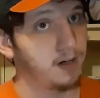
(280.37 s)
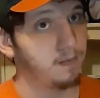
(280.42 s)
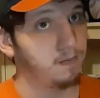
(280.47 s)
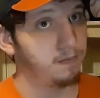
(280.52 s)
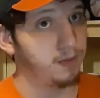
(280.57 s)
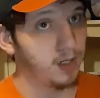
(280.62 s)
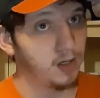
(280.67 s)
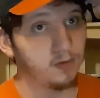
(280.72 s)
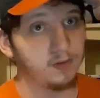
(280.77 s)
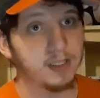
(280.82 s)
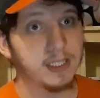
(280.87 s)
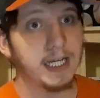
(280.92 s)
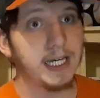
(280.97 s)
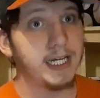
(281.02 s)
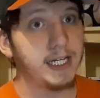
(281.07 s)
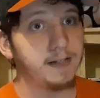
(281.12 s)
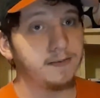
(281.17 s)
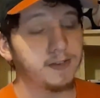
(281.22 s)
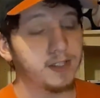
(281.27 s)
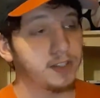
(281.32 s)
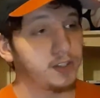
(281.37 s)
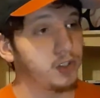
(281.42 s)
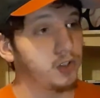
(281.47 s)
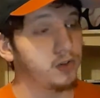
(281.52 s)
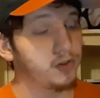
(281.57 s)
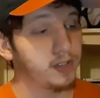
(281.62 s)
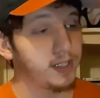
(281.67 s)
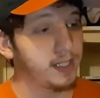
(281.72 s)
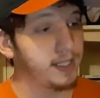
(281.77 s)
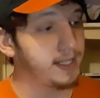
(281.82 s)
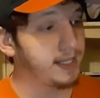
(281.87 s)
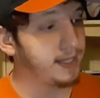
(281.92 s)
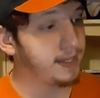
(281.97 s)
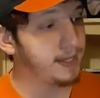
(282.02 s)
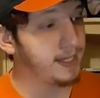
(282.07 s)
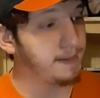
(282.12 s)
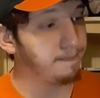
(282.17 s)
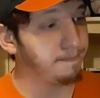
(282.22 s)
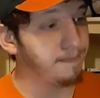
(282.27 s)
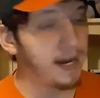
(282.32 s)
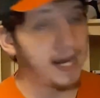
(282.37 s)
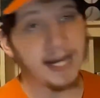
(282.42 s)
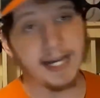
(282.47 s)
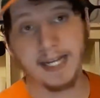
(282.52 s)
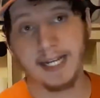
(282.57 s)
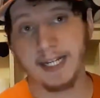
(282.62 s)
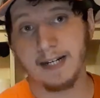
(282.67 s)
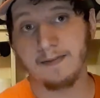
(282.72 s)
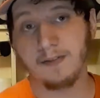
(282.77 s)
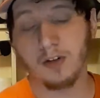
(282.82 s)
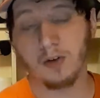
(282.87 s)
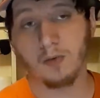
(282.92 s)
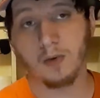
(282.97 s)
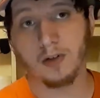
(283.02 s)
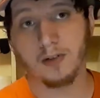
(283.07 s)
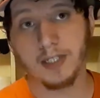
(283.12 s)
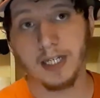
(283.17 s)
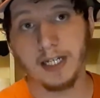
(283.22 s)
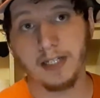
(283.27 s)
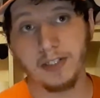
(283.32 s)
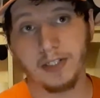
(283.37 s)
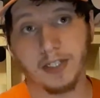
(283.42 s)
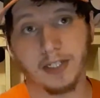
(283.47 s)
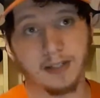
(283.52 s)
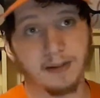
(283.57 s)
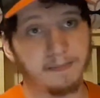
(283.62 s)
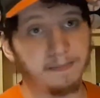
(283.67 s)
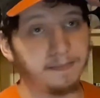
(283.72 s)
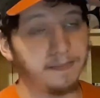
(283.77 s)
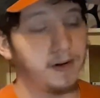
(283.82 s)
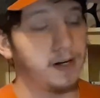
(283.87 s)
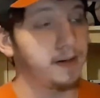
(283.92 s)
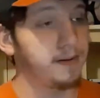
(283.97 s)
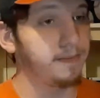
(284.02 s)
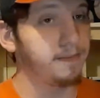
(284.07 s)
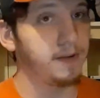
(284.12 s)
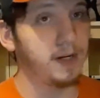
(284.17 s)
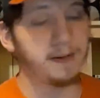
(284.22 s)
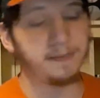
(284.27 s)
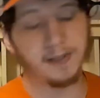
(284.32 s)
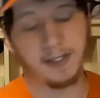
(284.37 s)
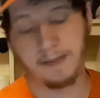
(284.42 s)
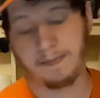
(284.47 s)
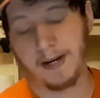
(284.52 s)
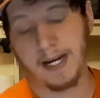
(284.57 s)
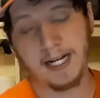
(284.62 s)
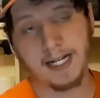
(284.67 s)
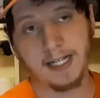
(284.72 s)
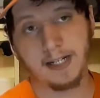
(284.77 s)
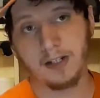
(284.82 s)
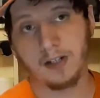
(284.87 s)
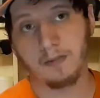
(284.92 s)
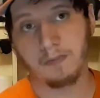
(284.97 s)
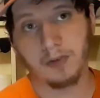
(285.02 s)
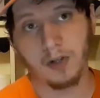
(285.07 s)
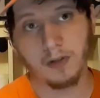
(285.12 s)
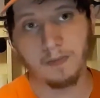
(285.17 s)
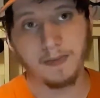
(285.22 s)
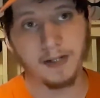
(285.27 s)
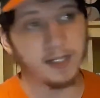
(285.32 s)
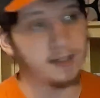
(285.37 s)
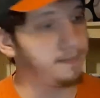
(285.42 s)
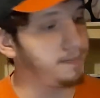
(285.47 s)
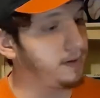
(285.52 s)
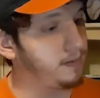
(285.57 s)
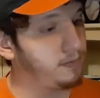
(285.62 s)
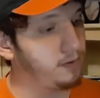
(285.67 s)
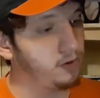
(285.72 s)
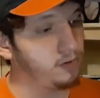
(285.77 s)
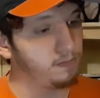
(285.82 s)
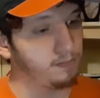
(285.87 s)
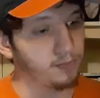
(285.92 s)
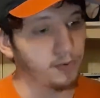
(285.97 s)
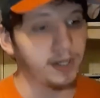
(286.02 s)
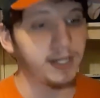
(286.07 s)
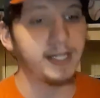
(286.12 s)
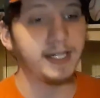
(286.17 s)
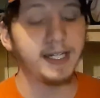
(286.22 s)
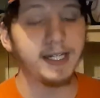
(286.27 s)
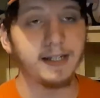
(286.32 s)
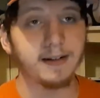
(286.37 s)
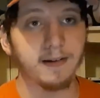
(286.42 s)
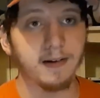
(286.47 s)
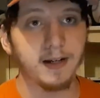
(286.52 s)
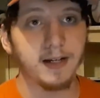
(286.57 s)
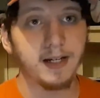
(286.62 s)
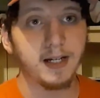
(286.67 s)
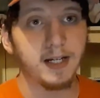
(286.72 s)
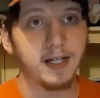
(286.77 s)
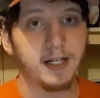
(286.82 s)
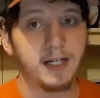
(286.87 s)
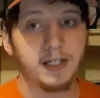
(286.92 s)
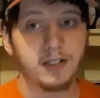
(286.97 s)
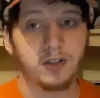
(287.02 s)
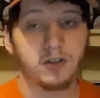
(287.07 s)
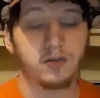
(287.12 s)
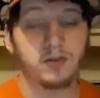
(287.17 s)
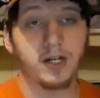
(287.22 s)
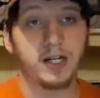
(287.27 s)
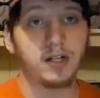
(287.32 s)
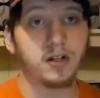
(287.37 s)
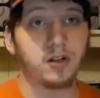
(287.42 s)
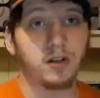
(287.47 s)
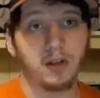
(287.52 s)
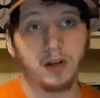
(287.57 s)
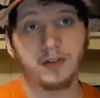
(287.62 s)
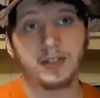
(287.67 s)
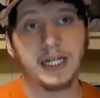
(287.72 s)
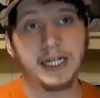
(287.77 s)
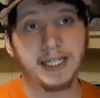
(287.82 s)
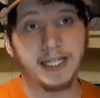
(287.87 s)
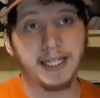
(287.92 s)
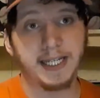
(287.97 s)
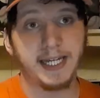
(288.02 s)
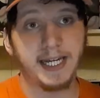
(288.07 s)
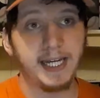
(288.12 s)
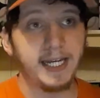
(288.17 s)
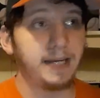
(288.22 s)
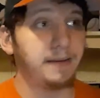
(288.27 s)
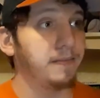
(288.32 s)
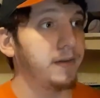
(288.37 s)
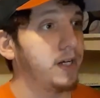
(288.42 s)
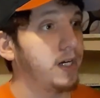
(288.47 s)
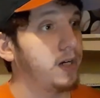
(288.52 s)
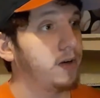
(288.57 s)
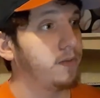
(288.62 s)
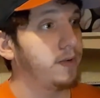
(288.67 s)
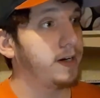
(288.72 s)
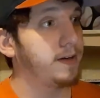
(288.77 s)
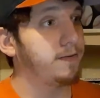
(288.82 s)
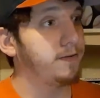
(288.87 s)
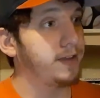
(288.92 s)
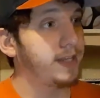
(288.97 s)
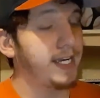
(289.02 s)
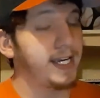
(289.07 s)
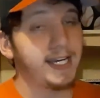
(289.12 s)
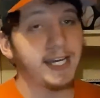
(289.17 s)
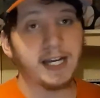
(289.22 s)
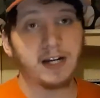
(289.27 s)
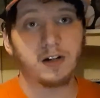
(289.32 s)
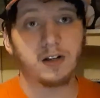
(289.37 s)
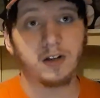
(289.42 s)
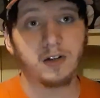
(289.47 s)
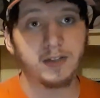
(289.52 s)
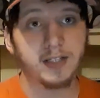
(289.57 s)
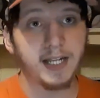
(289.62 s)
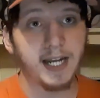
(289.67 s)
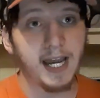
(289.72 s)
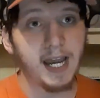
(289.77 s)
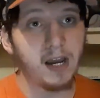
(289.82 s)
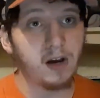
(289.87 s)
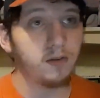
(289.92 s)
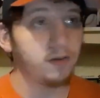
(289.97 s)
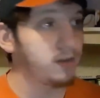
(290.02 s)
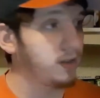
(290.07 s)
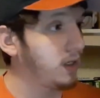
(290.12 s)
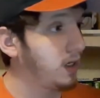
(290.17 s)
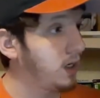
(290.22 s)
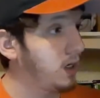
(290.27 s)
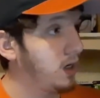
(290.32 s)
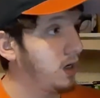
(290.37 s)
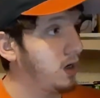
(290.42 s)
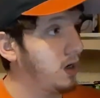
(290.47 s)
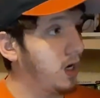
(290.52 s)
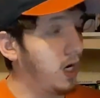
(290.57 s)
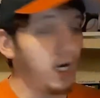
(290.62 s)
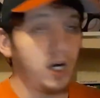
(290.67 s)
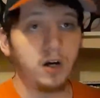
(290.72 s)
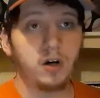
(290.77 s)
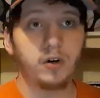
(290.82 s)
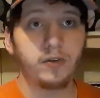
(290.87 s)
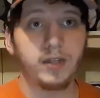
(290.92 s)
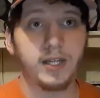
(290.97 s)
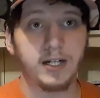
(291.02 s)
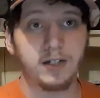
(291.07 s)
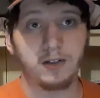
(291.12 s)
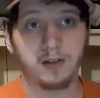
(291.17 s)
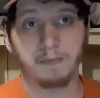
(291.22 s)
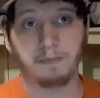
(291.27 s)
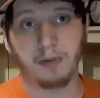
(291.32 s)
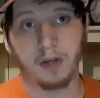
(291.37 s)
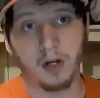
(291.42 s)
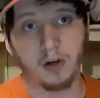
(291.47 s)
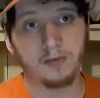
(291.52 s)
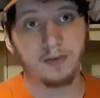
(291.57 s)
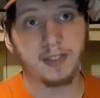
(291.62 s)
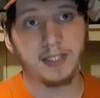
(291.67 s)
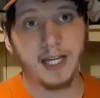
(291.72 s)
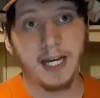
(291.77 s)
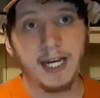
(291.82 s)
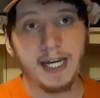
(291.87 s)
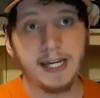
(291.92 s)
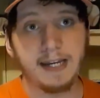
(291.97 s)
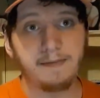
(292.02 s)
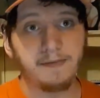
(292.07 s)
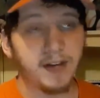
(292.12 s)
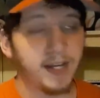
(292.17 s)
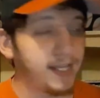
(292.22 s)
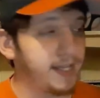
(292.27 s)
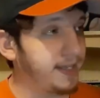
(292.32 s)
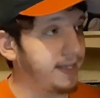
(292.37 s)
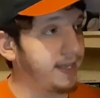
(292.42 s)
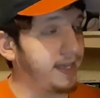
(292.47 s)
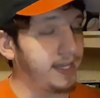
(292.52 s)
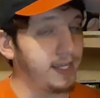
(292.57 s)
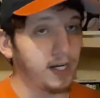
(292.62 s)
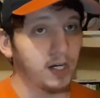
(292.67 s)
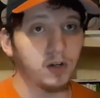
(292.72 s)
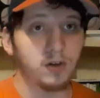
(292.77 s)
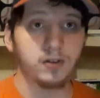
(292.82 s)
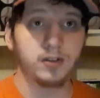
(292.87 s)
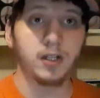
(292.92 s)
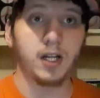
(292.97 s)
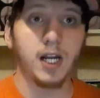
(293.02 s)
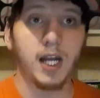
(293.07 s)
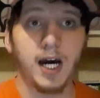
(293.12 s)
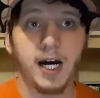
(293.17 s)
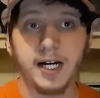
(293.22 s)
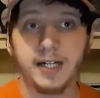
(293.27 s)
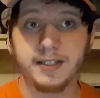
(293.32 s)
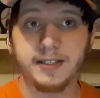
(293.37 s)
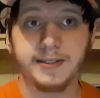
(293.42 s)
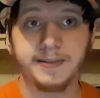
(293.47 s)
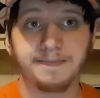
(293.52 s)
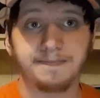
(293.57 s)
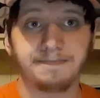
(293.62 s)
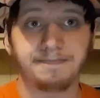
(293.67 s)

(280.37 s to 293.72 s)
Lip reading: Blown saves is usually the back end of the rotation. The back end of the bullpen, the people you bring in to try to close out the game. Whenever they can't close it out, there's a blown save and there's a loss.